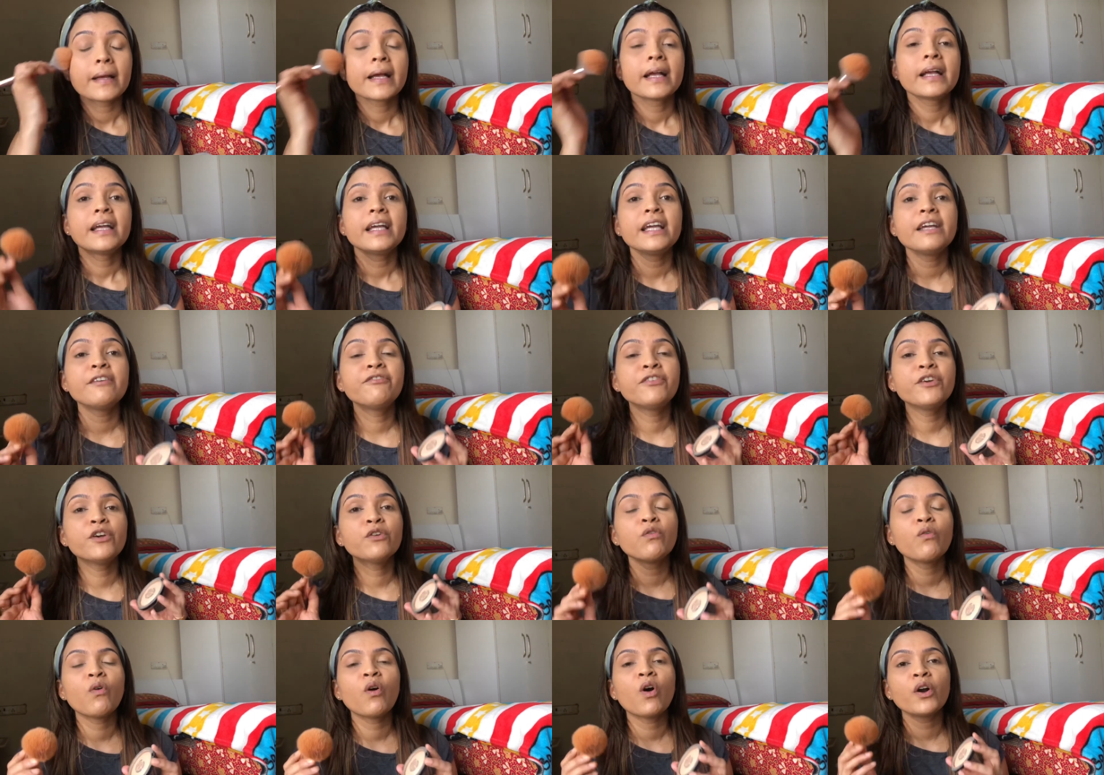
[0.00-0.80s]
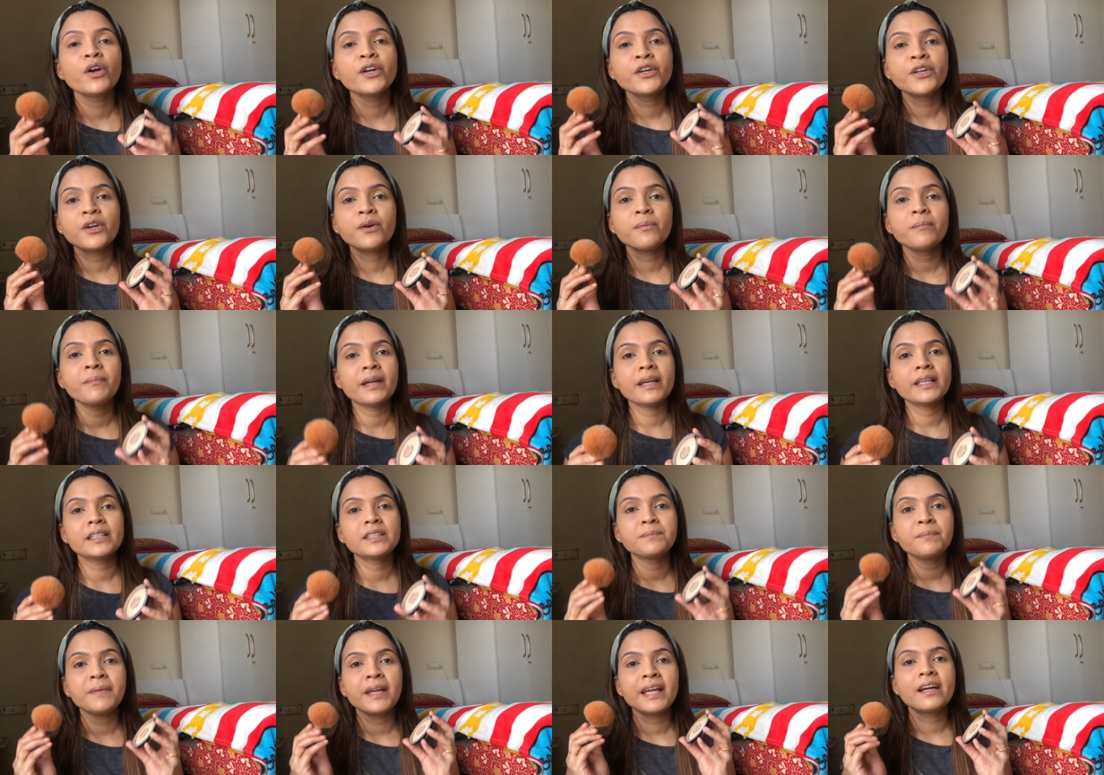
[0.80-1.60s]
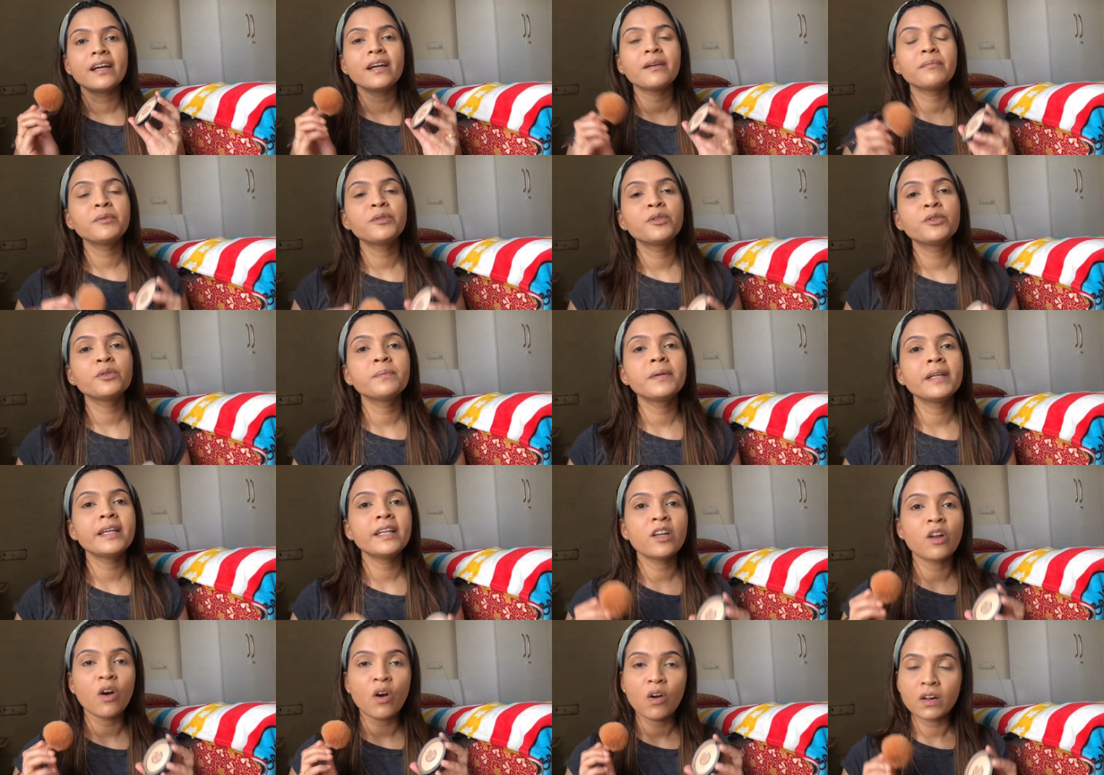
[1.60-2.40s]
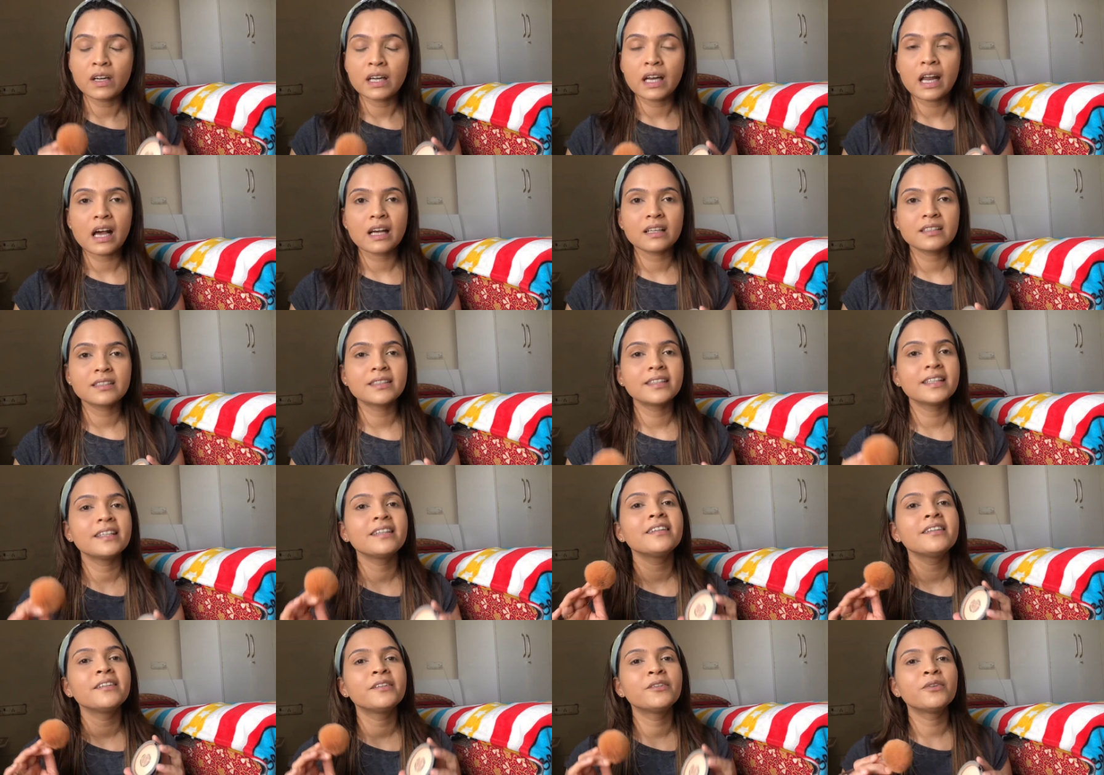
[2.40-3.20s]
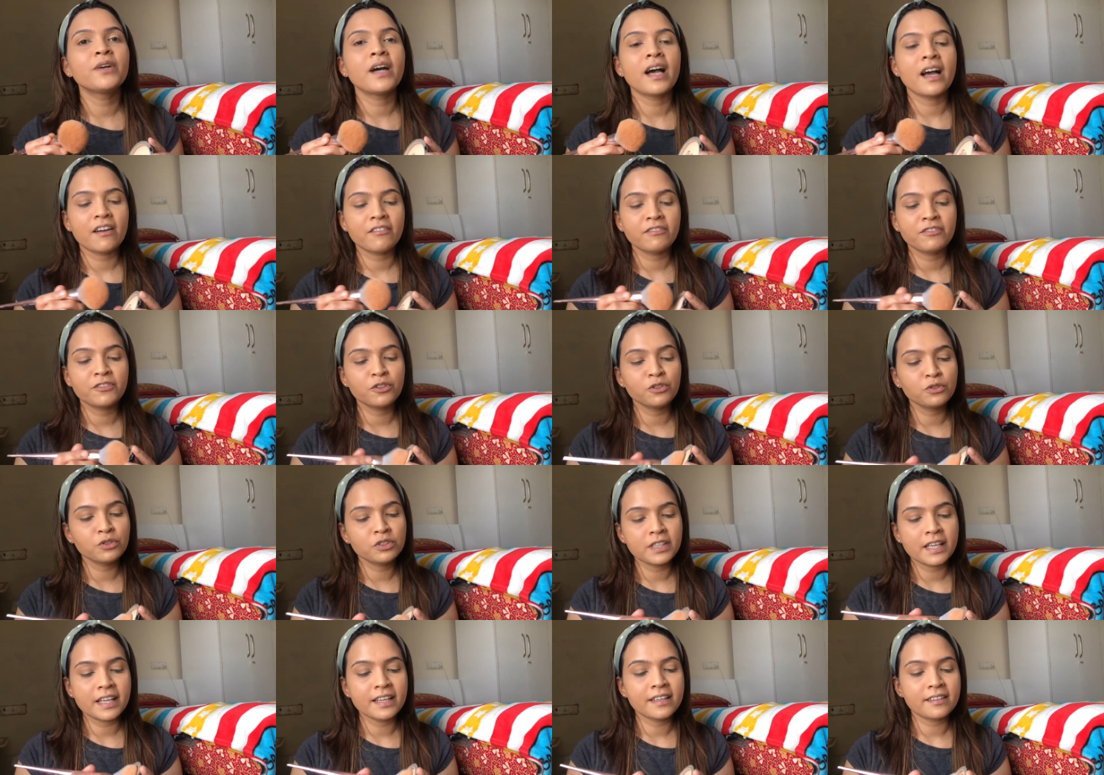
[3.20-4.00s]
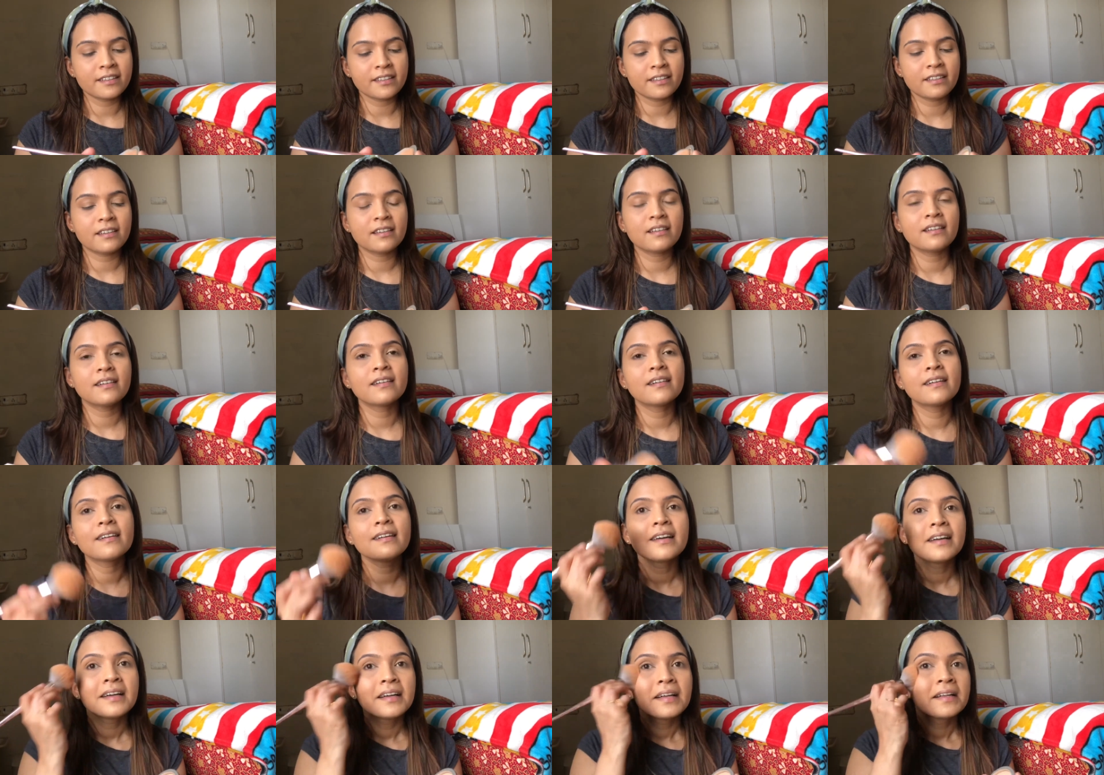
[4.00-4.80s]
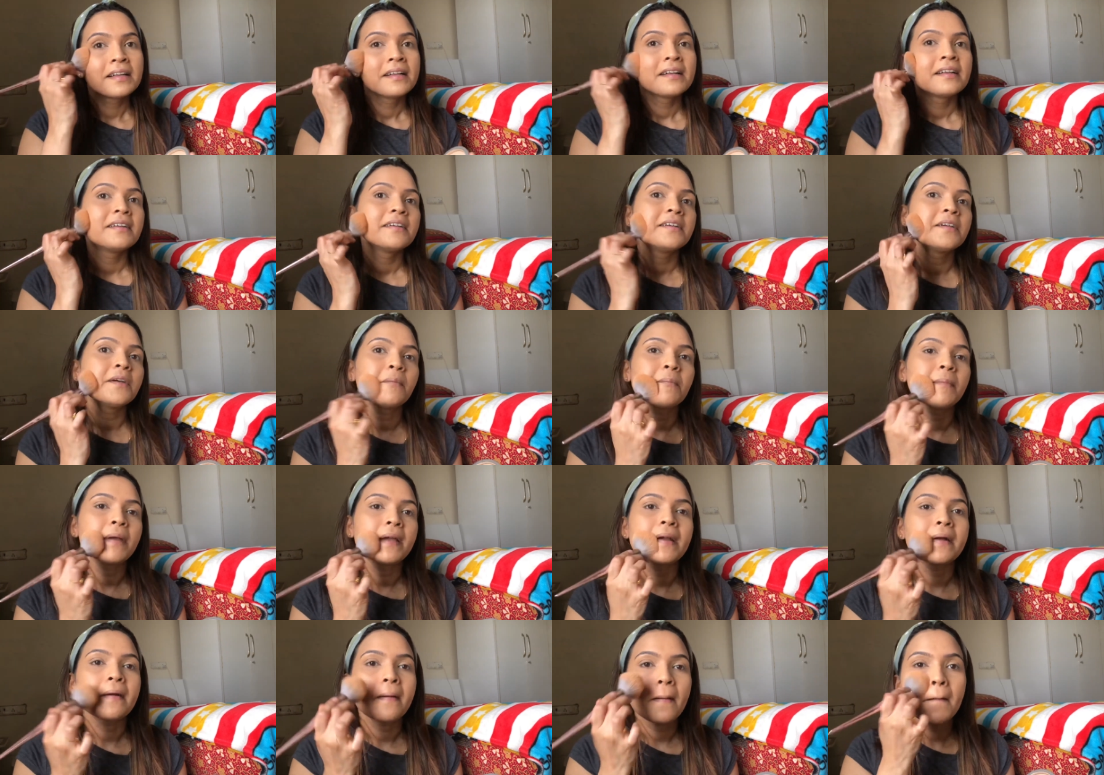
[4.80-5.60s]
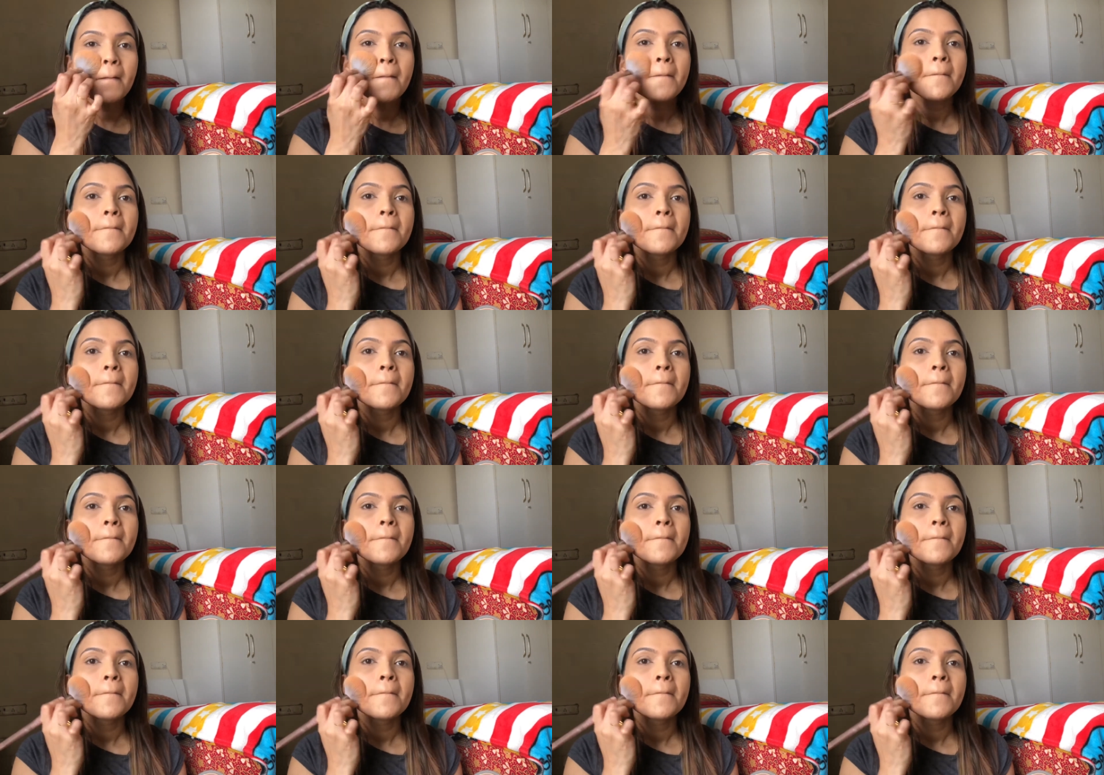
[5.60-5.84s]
If you want your base makeup to be long lasting, you have to set uh, your makeup